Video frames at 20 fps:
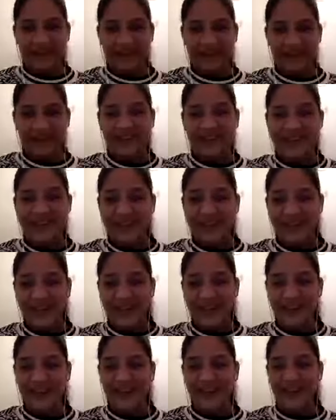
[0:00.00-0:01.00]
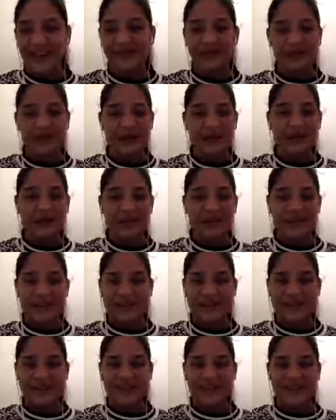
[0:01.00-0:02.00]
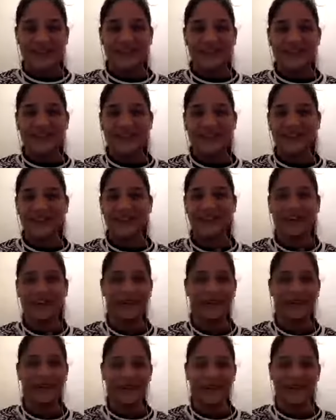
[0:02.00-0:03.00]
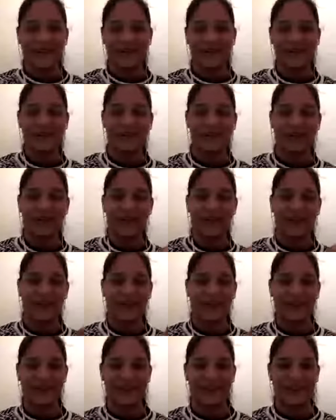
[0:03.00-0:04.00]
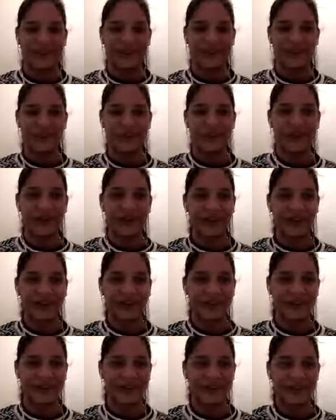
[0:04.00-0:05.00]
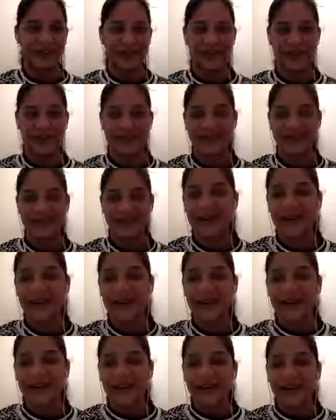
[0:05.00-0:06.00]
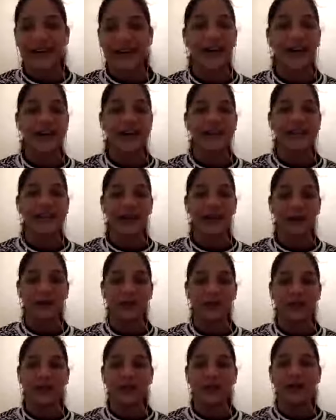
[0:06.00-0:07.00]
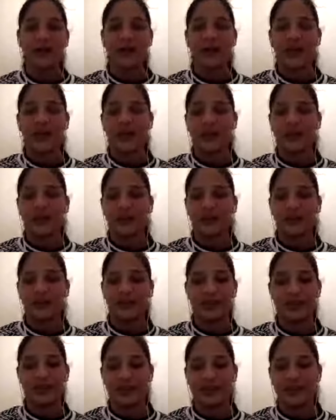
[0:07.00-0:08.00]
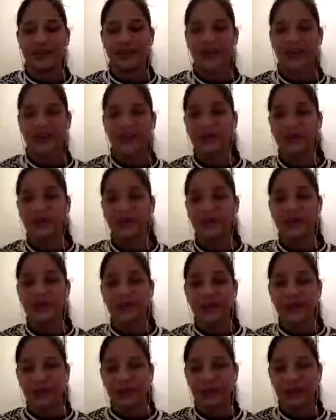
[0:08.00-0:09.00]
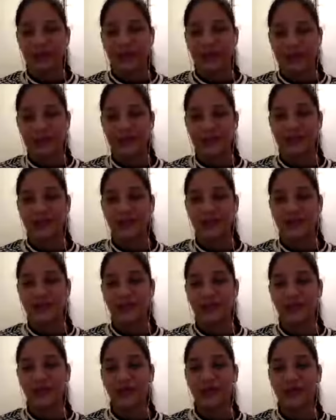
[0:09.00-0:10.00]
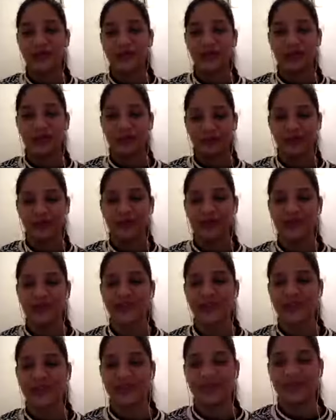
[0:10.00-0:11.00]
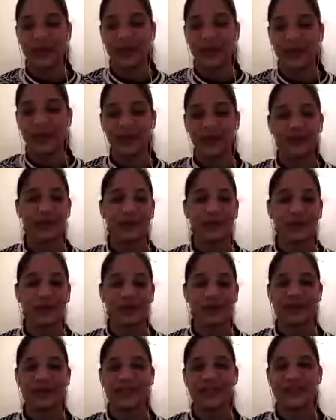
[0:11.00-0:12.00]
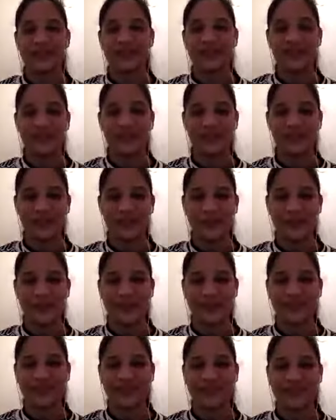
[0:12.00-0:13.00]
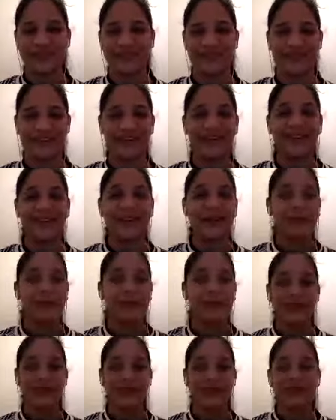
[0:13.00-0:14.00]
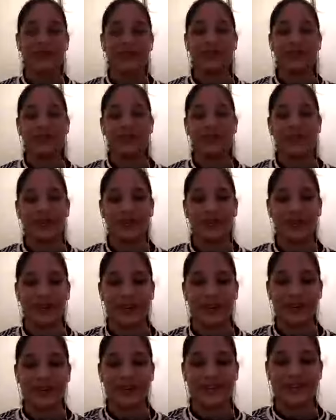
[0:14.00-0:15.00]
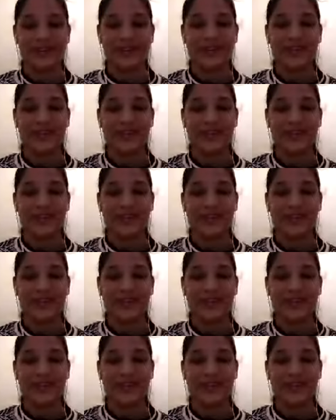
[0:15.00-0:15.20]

Yes, Karen, I have a book writing challenge. Okay, so I'm getting a different interest. Guys, I will, Karen, I will message you some information about the book writing challenge soon. Okay, but that's it for now, guys.